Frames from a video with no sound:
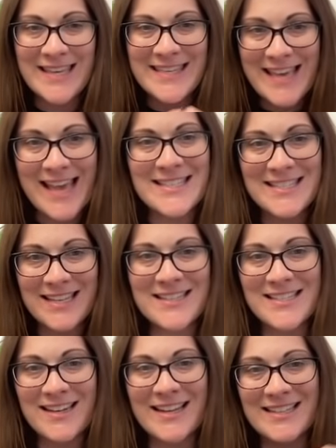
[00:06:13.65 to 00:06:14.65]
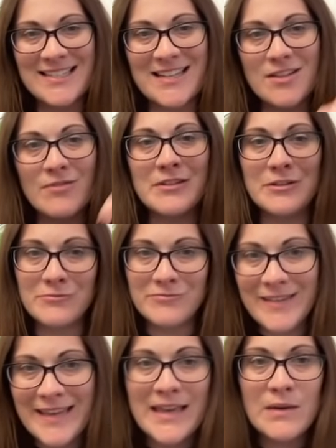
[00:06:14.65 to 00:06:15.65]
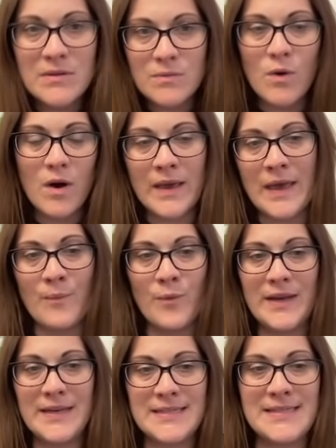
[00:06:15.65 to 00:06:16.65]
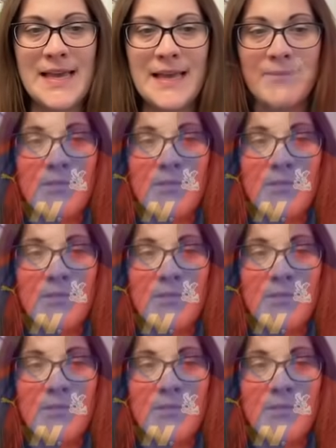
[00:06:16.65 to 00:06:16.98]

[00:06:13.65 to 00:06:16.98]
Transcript: yes, the underlying stats are agreeing with what I am witnessing.